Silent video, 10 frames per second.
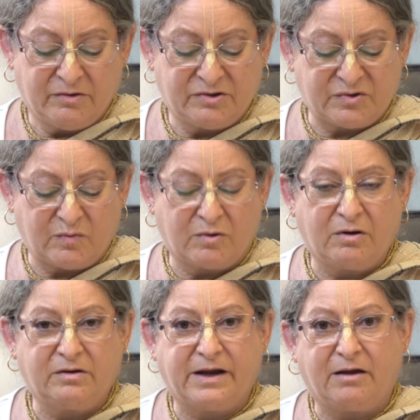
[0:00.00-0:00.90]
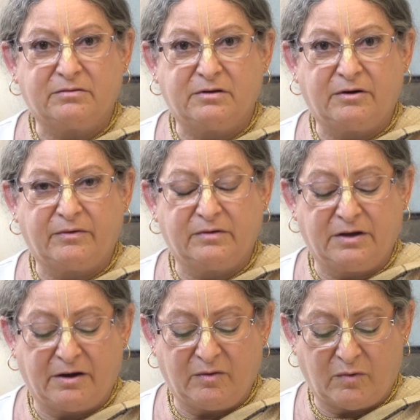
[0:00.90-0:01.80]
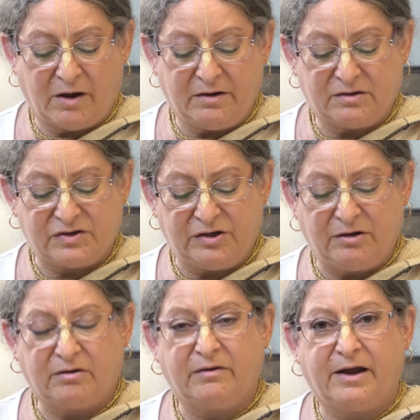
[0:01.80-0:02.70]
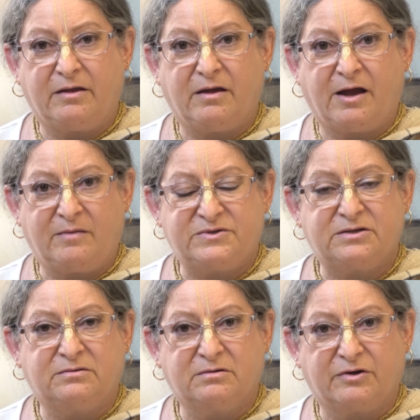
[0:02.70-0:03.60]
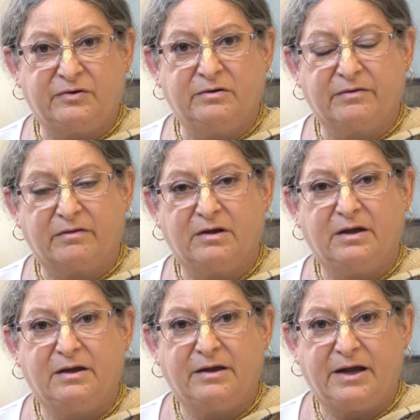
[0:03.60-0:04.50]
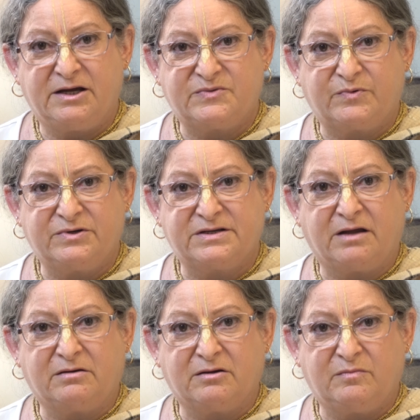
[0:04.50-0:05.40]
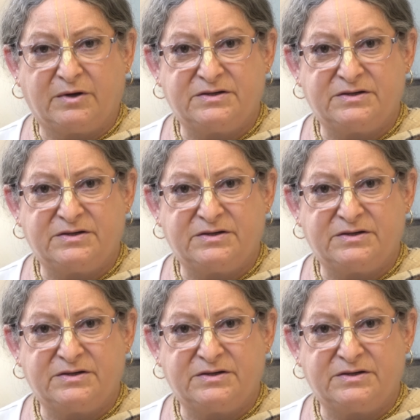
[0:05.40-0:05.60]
There's a world out there getting ready to hear absolute truth as presented by